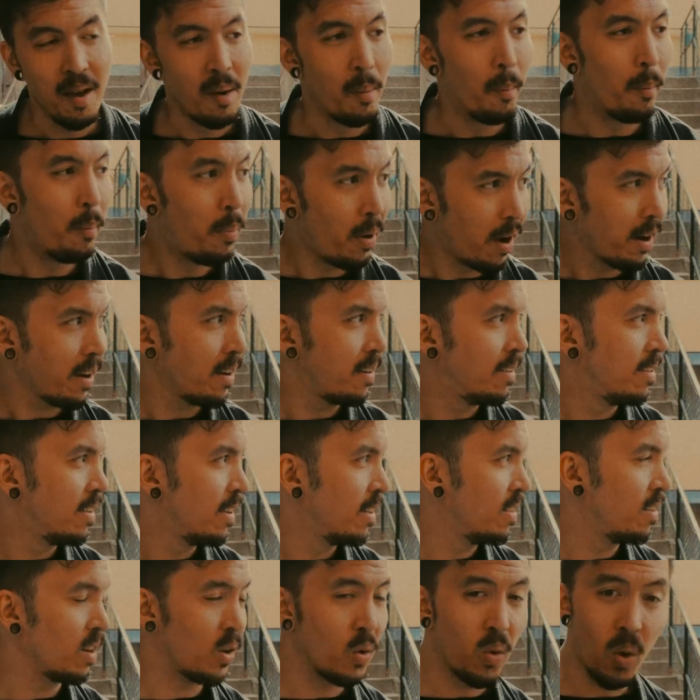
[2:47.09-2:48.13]
but
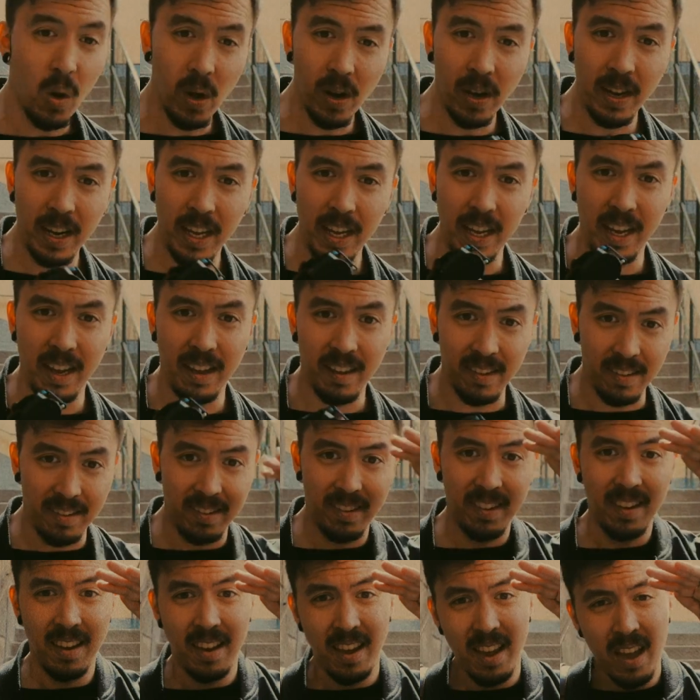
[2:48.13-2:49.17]
the quality
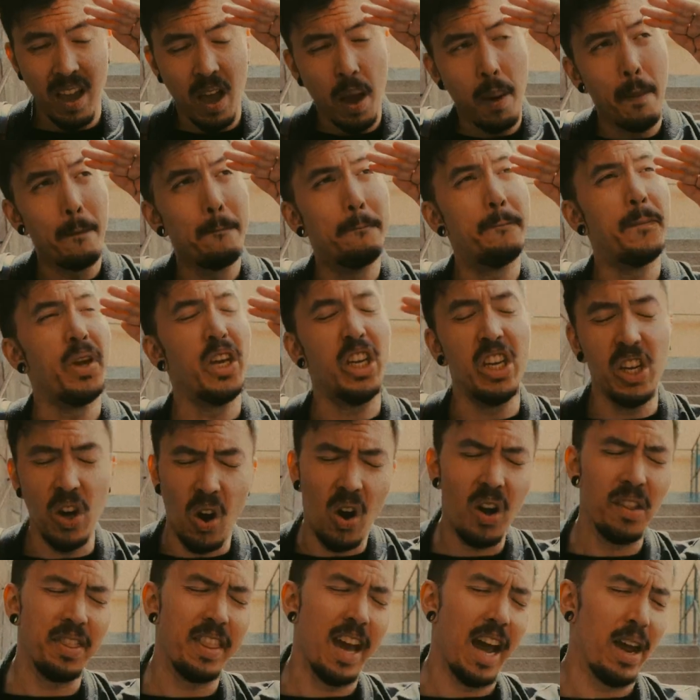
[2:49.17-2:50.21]
is
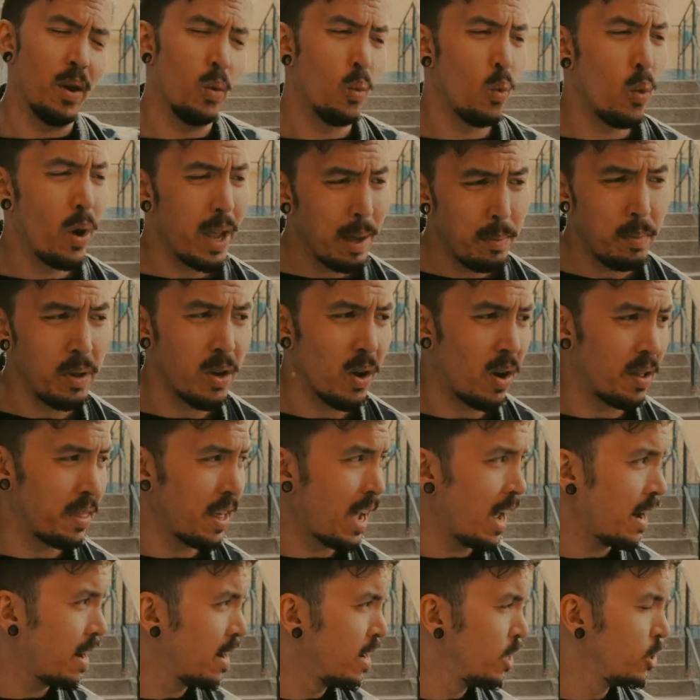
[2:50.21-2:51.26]
beyond that, way beyond
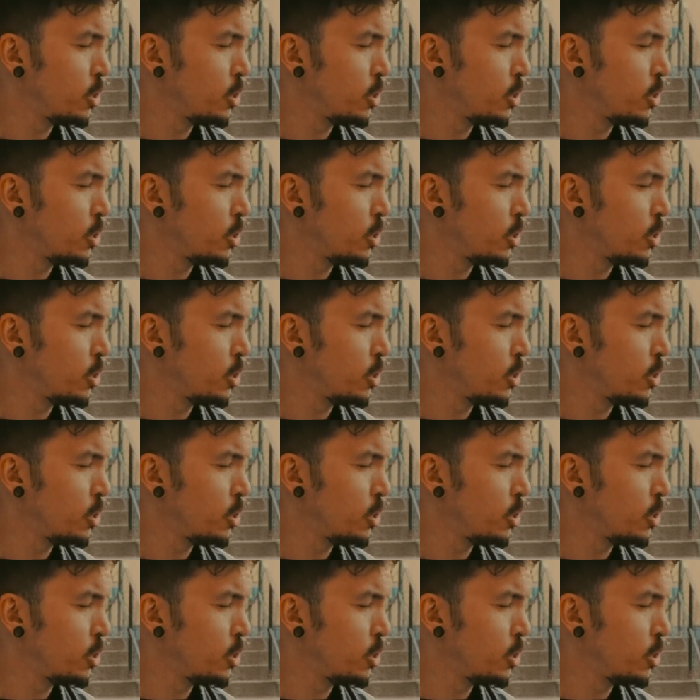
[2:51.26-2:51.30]
that.